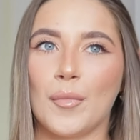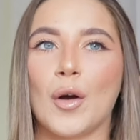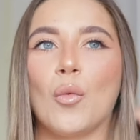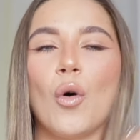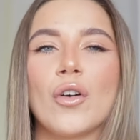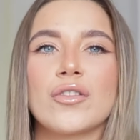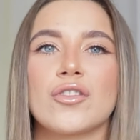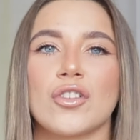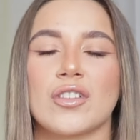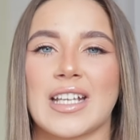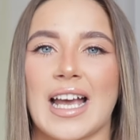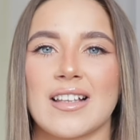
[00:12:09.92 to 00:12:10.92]
was,
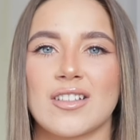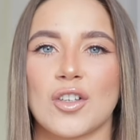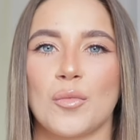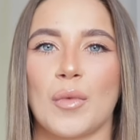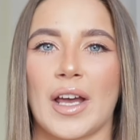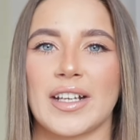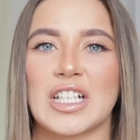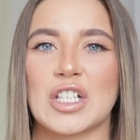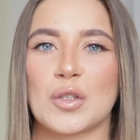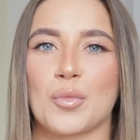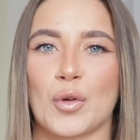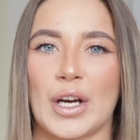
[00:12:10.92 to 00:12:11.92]
just to get some like
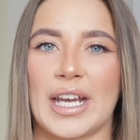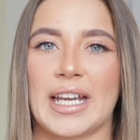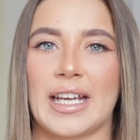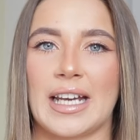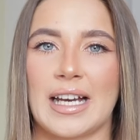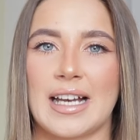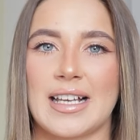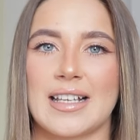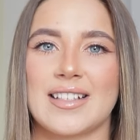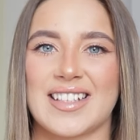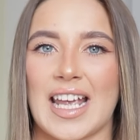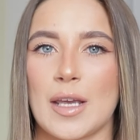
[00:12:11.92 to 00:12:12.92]
spring
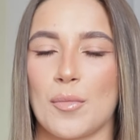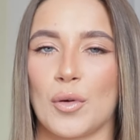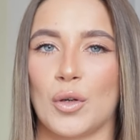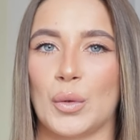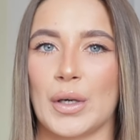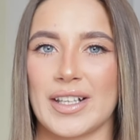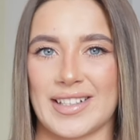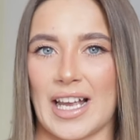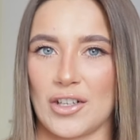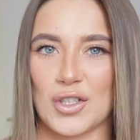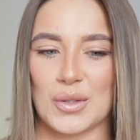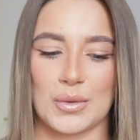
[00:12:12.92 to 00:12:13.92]
staple
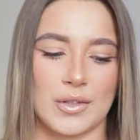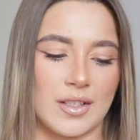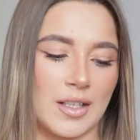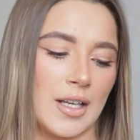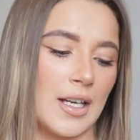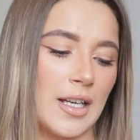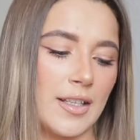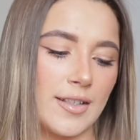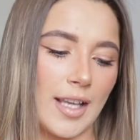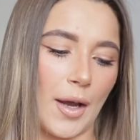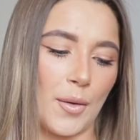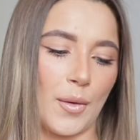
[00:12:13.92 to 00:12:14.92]
essentials.
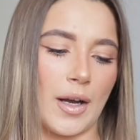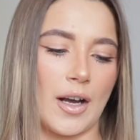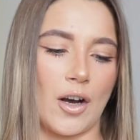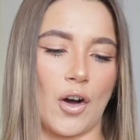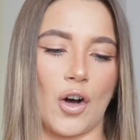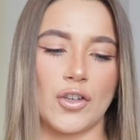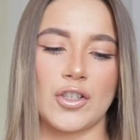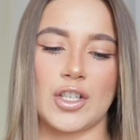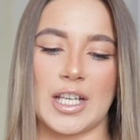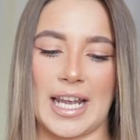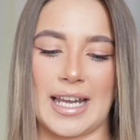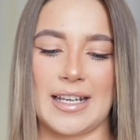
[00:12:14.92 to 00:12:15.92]
So on
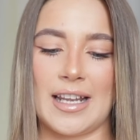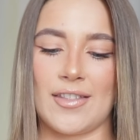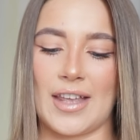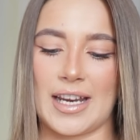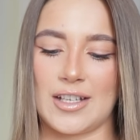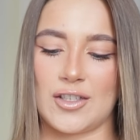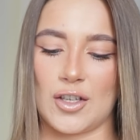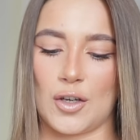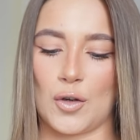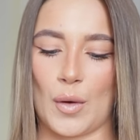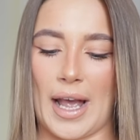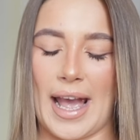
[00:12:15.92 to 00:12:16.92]
Shein, they
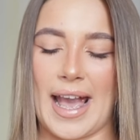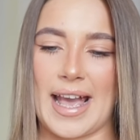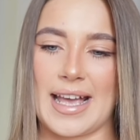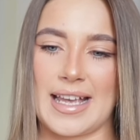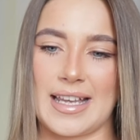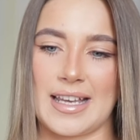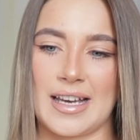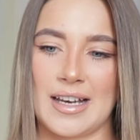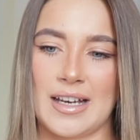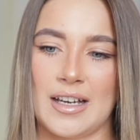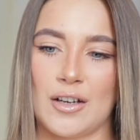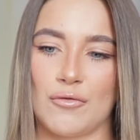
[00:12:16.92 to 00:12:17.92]
do a
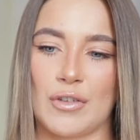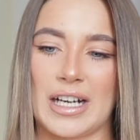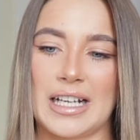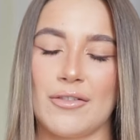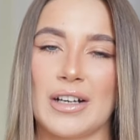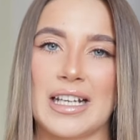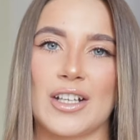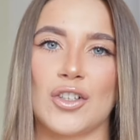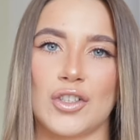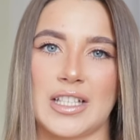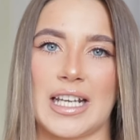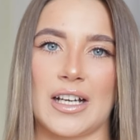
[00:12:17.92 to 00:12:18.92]
really, really
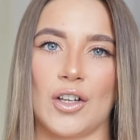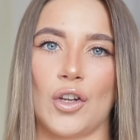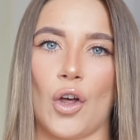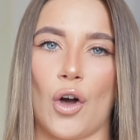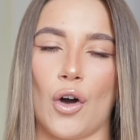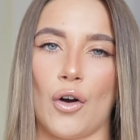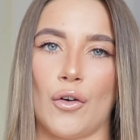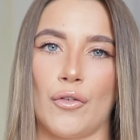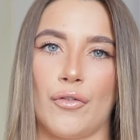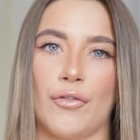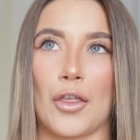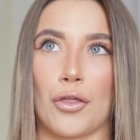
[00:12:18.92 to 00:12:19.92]
good deal
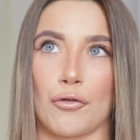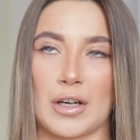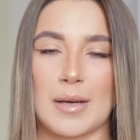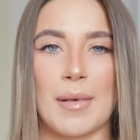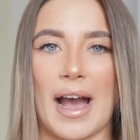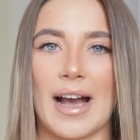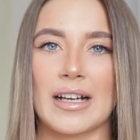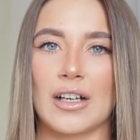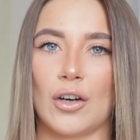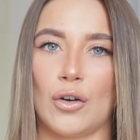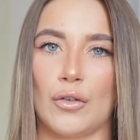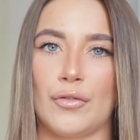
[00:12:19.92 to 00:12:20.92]
of a 3-pack
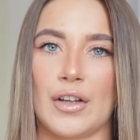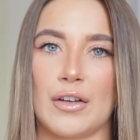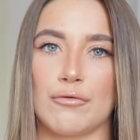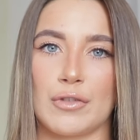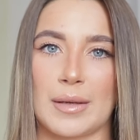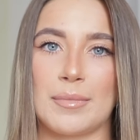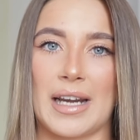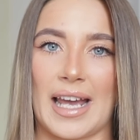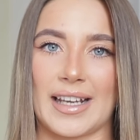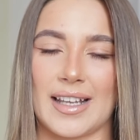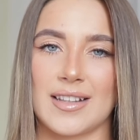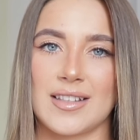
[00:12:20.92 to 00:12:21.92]
of ribbed
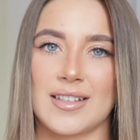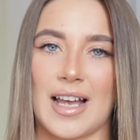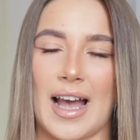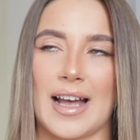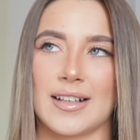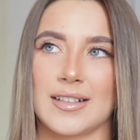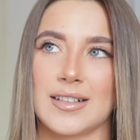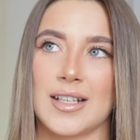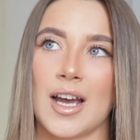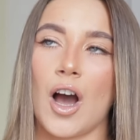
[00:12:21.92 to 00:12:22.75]
leggings, and